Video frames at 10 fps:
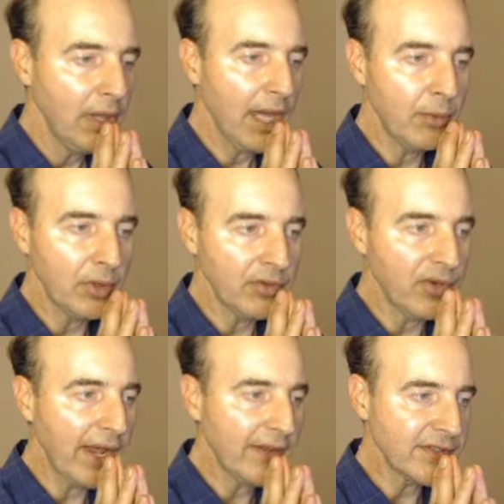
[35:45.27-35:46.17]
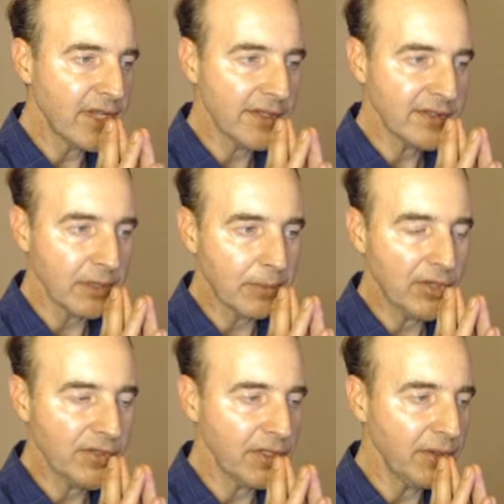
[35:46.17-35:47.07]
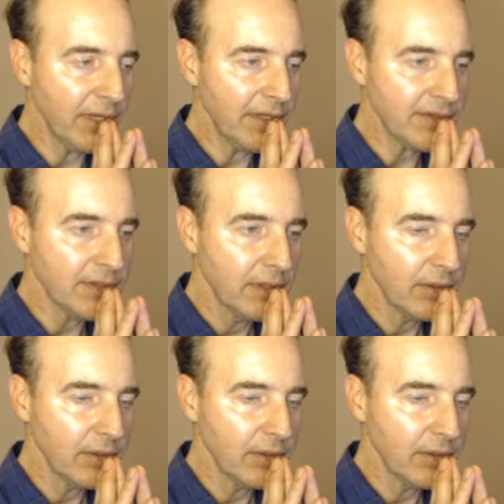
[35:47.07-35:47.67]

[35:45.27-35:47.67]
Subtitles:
and where the dragon is constantly persecuting us.